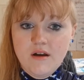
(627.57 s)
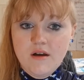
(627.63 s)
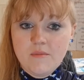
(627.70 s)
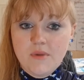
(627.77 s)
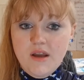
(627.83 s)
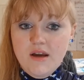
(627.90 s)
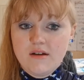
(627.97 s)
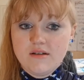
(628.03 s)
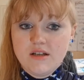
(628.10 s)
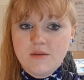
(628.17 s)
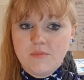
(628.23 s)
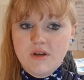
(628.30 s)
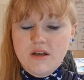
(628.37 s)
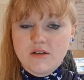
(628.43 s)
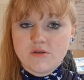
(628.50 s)
But
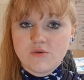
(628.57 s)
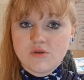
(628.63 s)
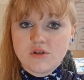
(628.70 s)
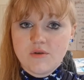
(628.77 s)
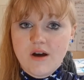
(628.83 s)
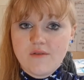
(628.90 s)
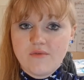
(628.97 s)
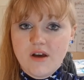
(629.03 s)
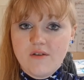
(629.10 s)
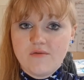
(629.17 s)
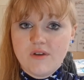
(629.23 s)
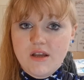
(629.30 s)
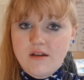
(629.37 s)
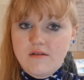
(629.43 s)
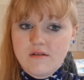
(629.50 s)
ENTPs also have
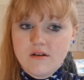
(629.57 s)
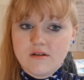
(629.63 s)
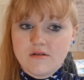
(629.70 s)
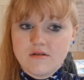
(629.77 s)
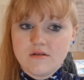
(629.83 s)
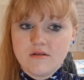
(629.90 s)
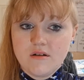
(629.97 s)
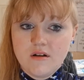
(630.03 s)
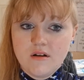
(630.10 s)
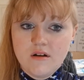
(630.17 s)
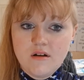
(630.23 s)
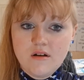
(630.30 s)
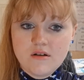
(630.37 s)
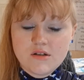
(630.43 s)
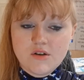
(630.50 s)
FE third,
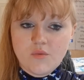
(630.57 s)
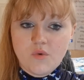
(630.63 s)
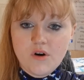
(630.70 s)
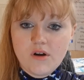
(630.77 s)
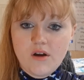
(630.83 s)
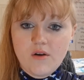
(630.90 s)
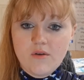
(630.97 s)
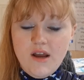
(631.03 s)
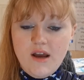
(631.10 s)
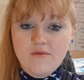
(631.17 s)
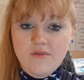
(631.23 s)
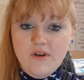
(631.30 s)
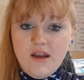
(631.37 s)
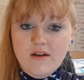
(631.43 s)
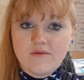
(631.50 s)
so working on
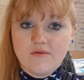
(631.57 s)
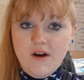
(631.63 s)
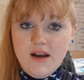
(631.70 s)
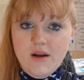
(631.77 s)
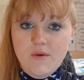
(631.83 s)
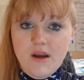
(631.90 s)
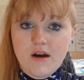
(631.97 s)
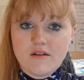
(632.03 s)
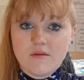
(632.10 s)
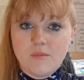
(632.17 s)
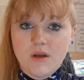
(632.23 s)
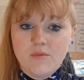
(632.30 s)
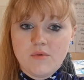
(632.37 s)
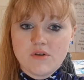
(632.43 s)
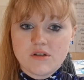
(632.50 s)
FE and valuing other
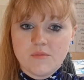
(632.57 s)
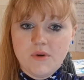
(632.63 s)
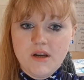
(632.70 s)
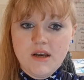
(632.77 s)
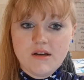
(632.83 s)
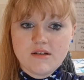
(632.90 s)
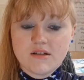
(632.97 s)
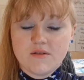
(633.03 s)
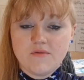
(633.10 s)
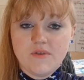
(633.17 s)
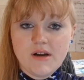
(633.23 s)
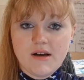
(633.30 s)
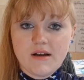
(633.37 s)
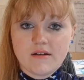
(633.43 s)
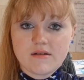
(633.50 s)
people's opinions and
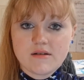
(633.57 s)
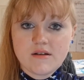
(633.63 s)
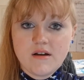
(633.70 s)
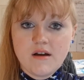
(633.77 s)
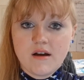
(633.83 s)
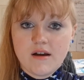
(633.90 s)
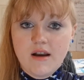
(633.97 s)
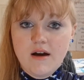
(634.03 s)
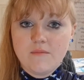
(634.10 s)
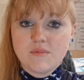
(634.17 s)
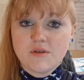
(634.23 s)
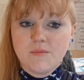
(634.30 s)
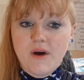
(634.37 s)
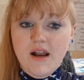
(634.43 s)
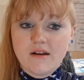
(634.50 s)
feelings can help
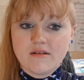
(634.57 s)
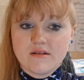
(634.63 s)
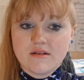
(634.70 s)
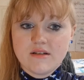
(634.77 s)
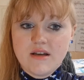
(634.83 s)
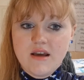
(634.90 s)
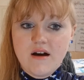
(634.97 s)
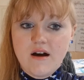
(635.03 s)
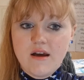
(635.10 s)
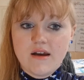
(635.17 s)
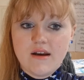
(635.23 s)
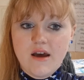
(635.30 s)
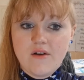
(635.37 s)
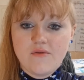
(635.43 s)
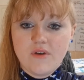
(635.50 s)
to balance TI
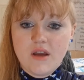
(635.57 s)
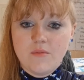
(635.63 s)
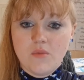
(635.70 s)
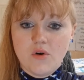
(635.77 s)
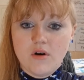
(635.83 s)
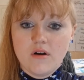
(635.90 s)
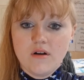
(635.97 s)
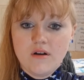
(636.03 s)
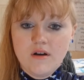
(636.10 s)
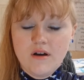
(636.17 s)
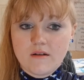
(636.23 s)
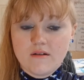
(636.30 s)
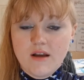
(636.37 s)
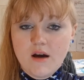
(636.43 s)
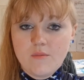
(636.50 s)
and FE more
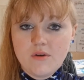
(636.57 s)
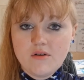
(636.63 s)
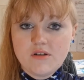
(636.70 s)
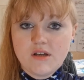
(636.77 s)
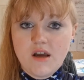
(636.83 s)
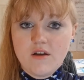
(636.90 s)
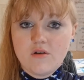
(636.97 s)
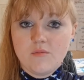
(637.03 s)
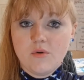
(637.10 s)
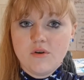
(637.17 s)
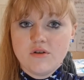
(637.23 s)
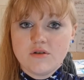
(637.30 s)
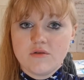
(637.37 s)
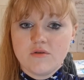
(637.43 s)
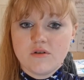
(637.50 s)
and help you to get your
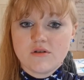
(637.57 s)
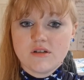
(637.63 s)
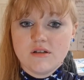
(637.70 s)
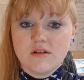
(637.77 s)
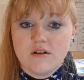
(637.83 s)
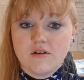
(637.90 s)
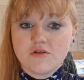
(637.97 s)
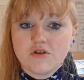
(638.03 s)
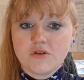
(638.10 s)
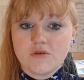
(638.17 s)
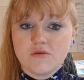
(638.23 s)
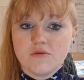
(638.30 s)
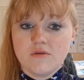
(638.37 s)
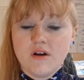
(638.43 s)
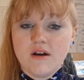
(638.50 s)
point across in a
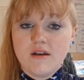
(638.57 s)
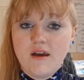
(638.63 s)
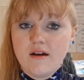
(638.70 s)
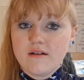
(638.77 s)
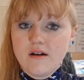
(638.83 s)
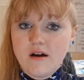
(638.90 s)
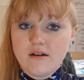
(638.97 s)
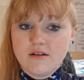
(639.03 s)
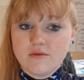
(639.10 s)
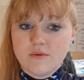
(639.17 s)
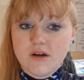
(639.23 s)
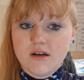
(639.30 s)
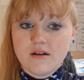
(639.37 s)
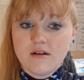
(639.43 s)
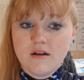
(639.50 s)
logical yet kind
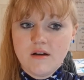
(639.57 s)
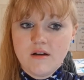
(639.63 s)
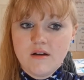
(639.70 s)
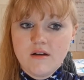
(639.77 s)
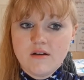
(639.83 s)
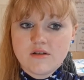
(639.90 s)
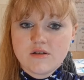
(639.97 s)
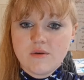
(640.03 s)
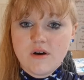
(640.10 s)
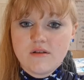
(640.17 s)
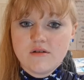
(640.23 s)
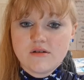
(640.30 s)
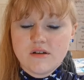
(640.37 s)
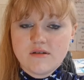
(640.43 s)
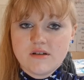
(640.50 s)
way, so
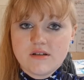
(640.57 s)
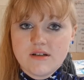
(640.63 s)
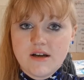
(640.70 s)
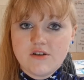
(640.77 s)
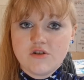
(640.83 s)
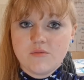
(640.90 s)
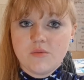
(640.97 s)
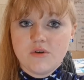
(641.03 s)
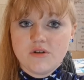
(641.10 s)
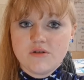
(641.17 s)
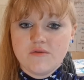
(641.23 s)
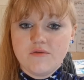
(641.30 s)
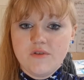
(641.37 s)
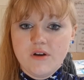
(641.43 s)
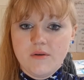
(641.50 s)
others understand your point
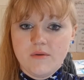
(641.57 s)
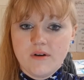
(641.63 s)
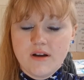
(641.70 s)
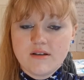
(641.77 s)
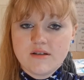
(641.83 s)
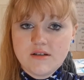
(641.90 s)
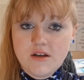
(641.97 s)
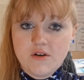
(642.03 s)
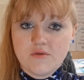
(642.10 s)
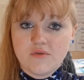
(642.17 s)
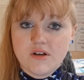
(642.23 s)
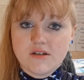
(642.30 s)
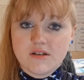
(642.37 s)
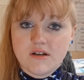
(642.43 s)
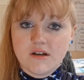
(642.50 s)
of view and see your
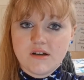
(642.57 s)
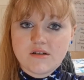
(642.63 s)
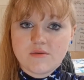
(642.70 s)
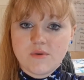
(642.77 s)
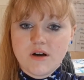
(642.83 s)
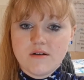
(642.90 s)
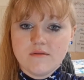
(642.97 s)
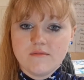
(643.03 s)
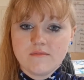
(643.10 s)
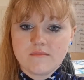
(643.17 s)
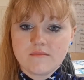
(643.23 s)
reasoning as well.